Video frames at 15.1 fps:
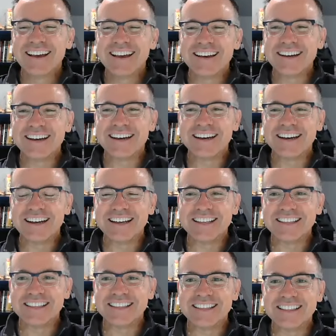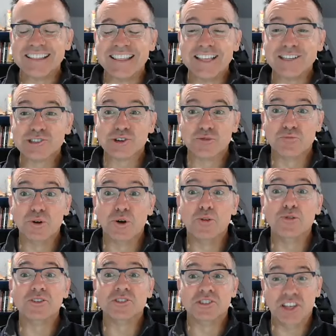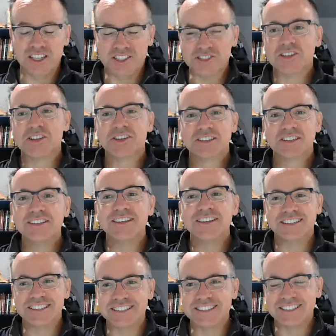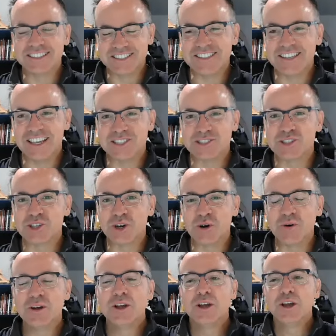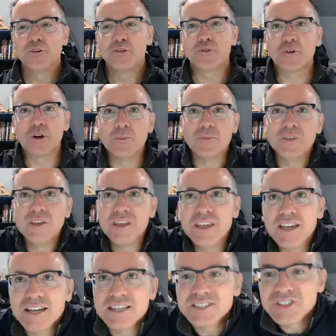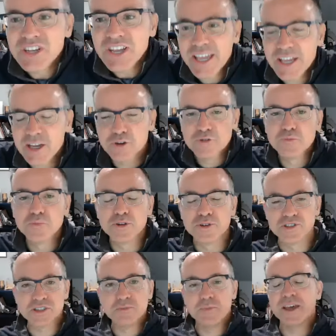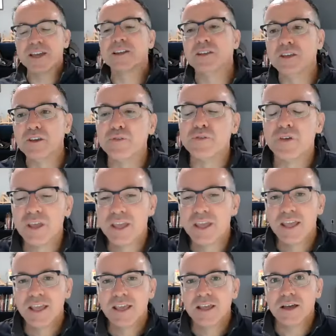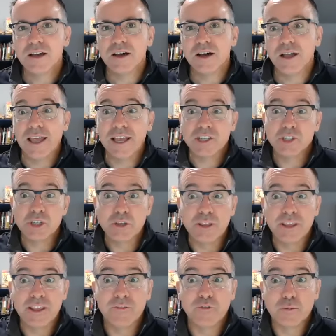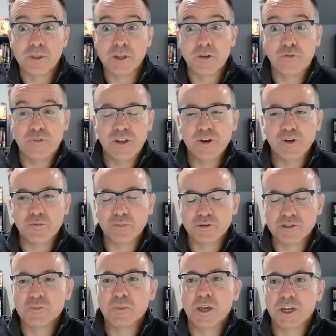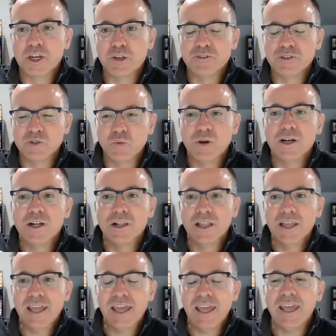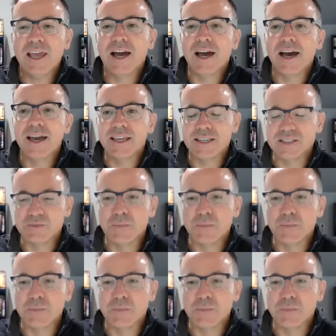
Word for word: Uh, the answer to both is yes. It, it, it's yes. So, from the attacker perspective, uh, actually, from the defender perspective as well, AI is